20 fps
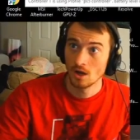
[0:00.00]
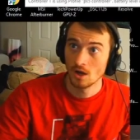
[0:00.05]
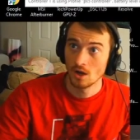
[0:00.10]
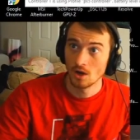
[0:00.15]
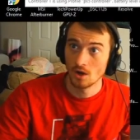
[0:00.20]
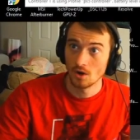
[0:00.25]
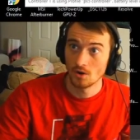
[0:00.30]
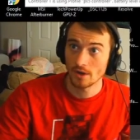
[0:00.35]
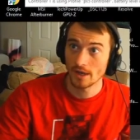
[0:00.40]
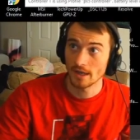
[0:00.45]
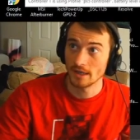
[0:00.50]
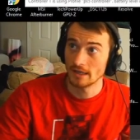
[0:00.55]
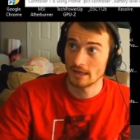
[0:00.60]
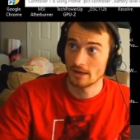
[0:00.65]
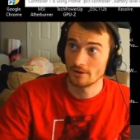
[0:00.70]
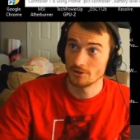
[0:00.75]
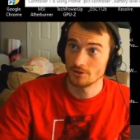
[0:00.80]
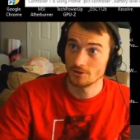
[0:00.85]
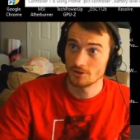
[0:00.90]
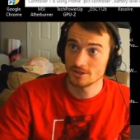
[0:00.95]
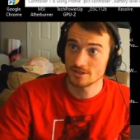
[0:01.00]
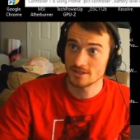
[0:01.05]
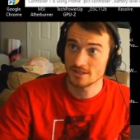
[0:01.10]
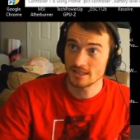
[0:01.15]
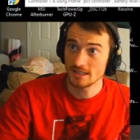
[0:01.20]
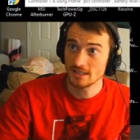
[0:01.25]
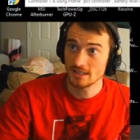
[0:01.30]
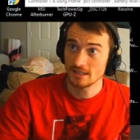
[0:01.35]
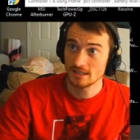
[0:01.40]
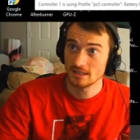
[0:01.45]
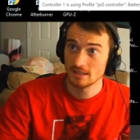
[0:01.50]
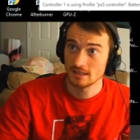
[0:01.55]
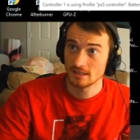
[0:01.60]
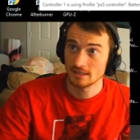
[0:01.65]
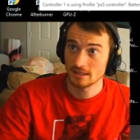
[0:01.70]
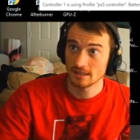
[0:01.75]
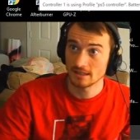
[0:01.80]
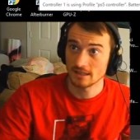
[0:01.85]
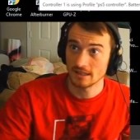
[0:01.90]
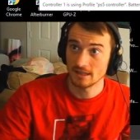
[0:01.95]
Okay, now you can see
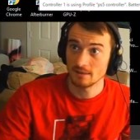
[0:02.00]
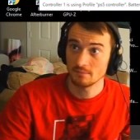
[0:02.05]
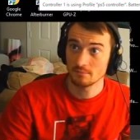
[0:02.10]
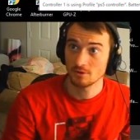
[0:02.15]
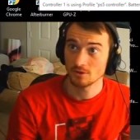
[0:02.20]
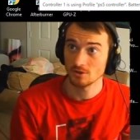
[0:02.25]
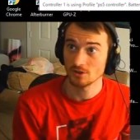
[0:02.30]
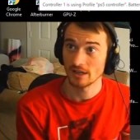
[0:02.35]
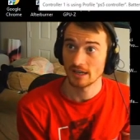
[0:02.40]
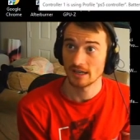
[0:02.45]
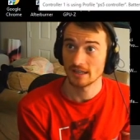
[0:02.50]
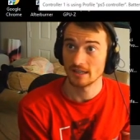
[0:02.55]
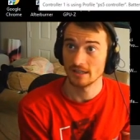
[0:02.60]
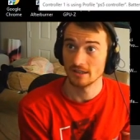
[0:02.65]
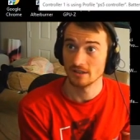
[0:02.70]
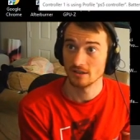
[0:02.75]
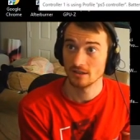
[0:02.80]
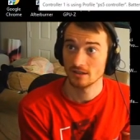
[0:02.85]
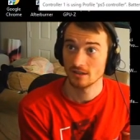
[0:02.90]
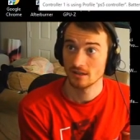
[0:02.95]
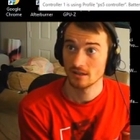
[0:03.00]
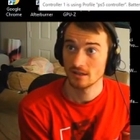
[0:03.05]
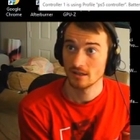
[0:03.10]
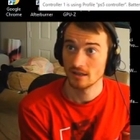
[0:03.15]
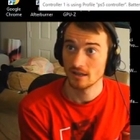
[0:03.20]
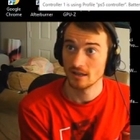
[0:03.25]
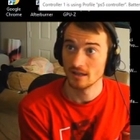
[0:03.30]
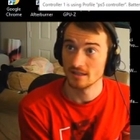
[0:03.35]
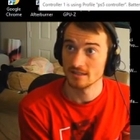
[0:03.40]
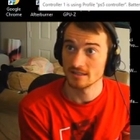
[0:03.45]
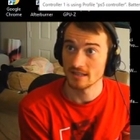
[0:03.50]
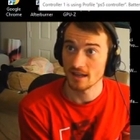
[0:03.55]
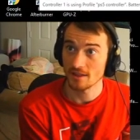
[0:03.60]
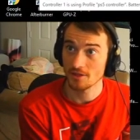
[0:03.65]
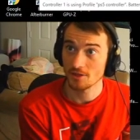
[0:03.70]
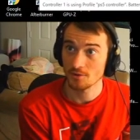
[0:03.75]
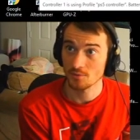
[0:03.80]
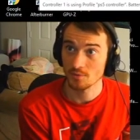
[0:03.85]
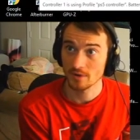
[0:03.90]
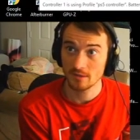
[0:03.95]
that the input lag here is at
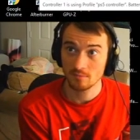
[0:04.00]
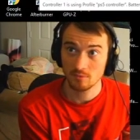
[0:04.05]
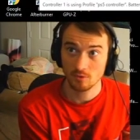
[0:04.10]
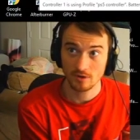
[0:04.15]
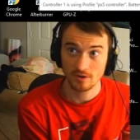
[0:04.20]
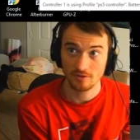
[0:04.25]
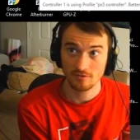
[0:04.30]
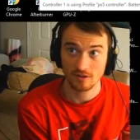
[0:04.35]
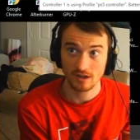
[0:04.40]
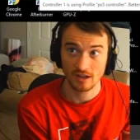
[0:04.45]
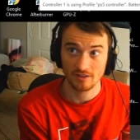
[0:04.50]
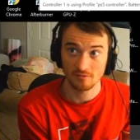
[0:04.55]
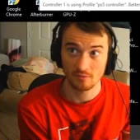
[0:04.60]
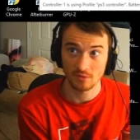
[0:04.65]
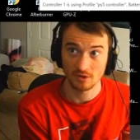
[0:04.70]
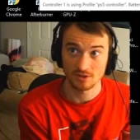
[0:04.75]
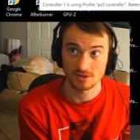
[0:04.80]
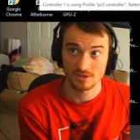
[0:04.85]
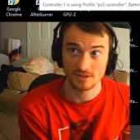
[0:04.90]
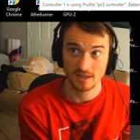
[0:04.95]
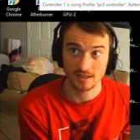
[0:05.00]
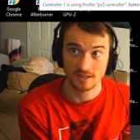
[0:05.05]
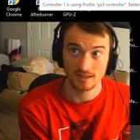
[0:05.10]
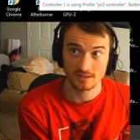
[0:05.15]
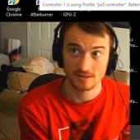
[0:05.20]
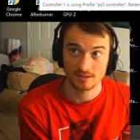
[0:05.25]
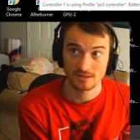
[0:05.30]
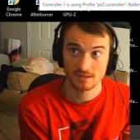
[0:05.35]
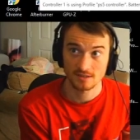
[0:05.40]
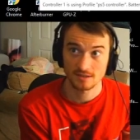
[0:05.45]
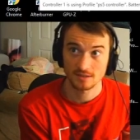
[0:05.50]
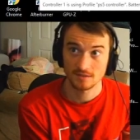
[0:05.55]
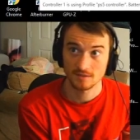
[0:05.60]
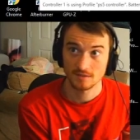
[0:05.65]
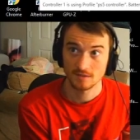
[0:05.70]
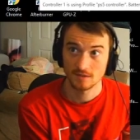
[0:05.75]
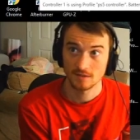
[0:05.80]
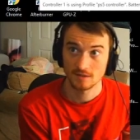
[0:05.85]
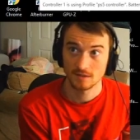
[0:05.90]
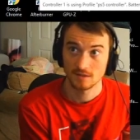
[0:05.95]
3.5 milliseconds.
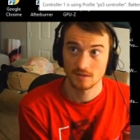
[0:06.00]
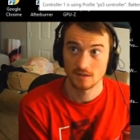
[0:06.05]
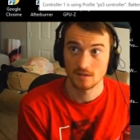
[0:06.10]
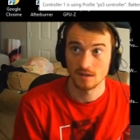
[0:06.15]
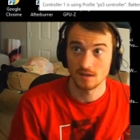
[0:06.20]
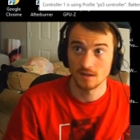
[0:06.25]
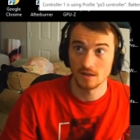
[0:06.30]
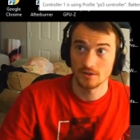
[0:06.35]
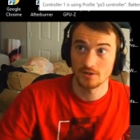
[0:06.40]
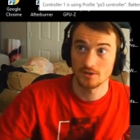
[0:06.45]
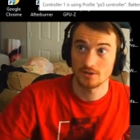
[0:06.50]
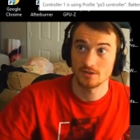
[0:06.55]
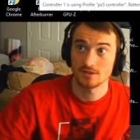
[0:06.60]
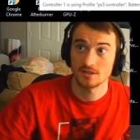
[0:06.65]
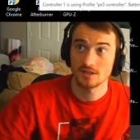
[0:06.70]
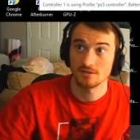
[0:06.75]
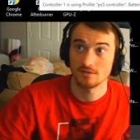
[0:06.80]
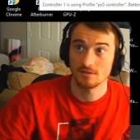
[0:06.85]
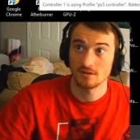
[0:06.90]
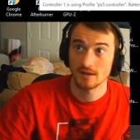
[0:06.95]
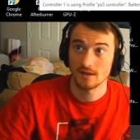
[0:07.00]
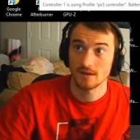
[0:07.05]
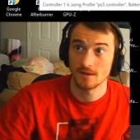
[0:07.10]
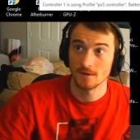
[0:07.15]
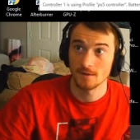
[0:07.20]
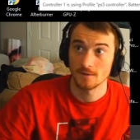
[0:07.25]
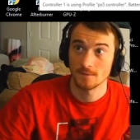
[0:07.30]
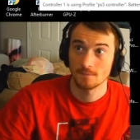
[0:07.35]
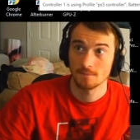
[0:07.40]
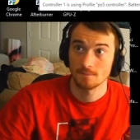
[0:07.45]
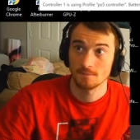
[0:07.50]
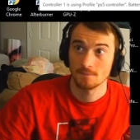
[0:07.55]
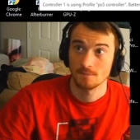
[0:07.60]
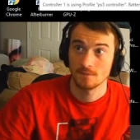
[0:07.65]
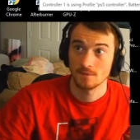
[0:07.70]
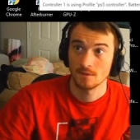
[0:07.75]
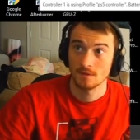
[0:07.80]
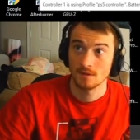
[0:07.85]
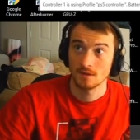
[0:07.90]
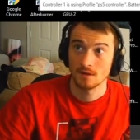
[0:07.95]
You can see it right here.
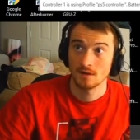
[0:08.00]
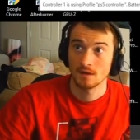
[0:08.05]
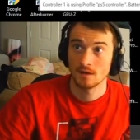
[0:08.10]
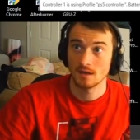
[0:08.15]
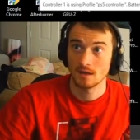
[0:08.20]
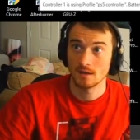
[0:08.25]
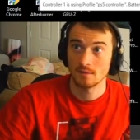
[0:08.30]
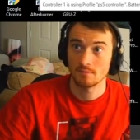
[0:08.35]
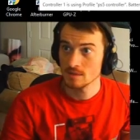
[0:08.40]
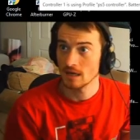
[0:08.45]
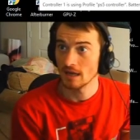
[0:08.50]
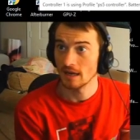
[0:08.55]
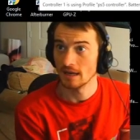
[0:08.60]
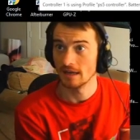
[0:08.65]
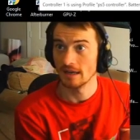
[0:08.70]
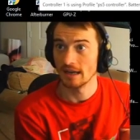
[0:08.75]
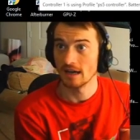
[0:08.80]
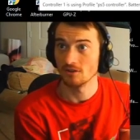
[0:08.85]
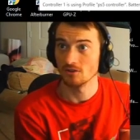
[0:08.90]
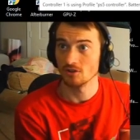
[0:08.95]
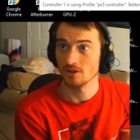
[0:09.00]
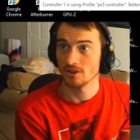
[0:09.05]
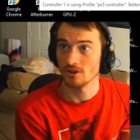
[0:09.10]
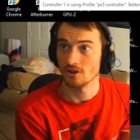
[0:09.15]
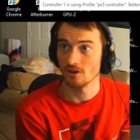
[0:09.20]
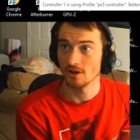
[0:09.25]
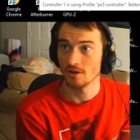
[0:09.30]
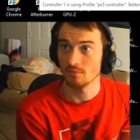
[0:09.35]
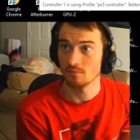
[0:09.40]
Input, and now look at our input